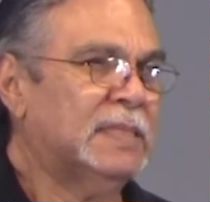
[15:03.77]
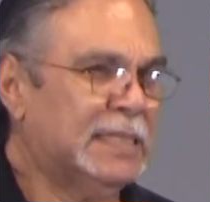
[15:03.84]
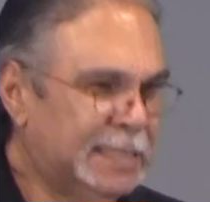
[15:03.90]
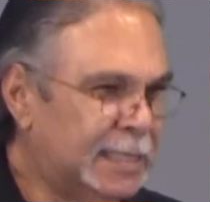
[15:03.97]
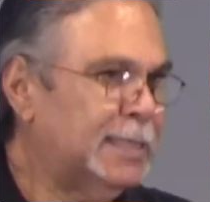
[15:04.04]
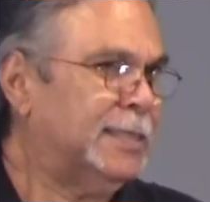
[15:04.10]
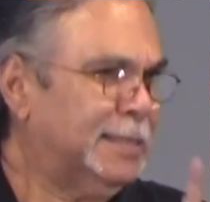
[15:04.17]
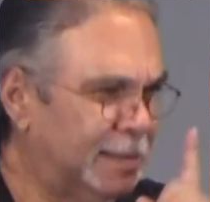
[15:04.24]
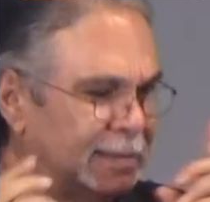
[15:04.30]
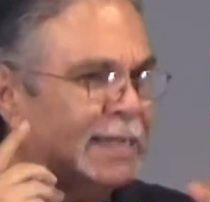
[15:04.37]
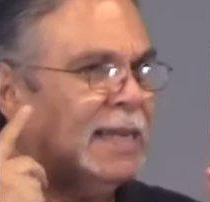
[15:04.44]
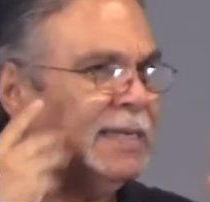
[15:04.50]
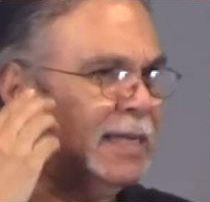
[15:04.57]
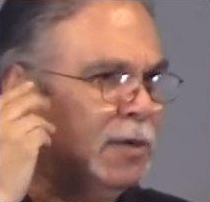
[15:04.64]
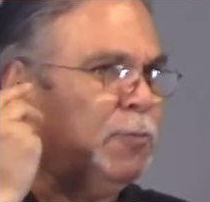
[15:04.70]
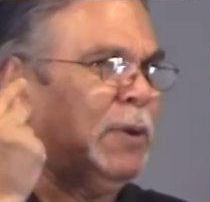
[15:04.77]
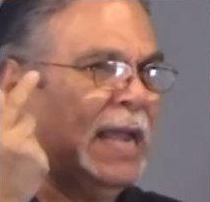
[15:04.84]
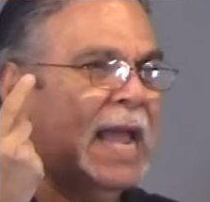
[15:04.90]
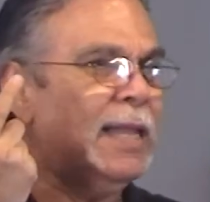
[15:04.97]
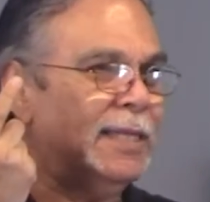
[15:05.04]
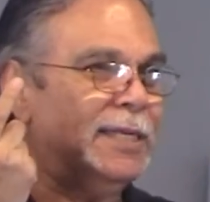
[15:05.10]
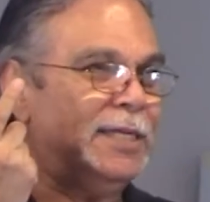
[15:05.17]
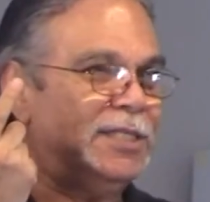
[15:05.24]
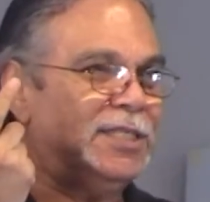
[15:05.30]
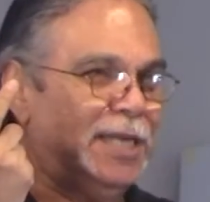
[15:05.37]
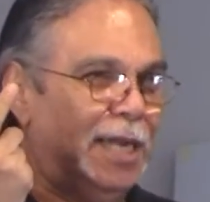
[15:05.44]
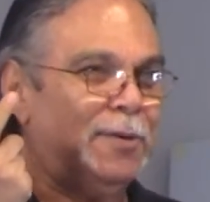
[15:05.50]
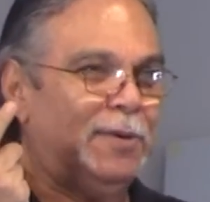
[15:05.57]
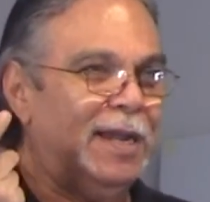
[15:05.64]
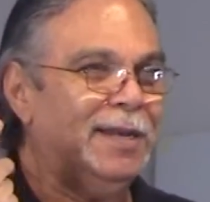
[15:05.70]
See, this is kind of like a reality
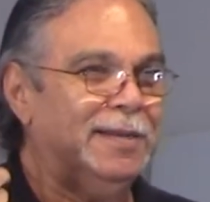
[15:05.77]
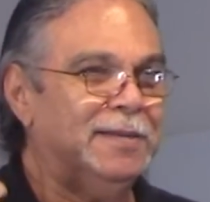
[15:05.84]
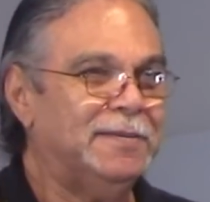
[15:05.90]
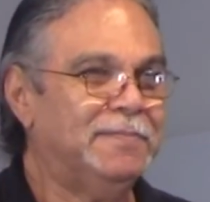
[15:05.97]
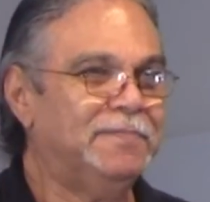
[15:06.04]
check, right?